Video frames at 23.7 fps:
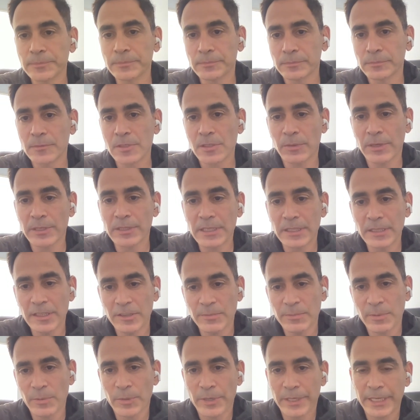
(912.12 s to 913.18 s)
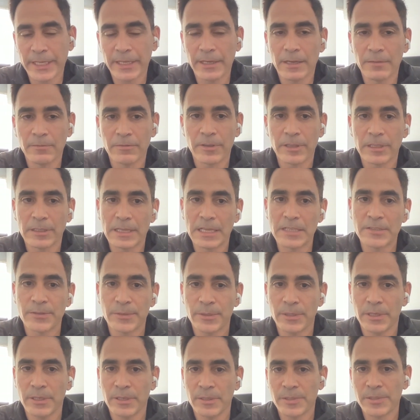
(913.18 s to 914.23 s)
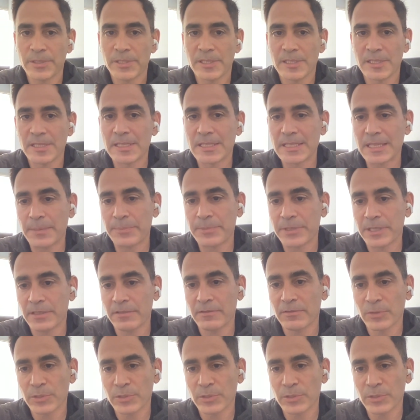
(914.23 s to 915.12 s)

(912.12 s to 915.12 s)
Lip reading: So one thing that you've been working on for the last few years is Inceptive,